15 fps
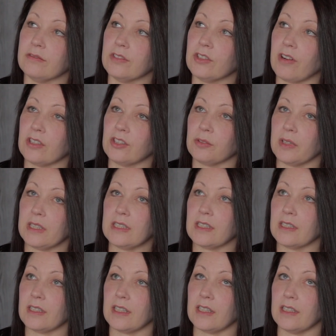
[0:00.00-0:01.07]

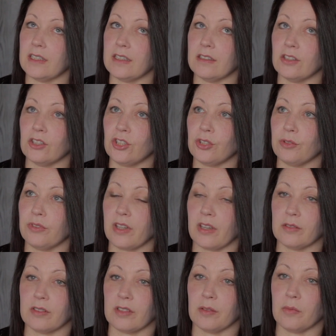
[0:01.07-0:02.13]
graduated in
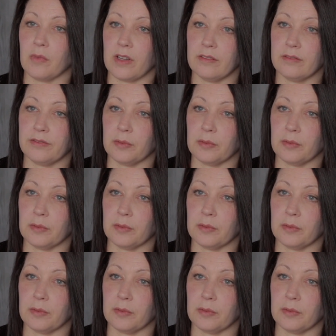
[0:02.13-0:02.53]
2001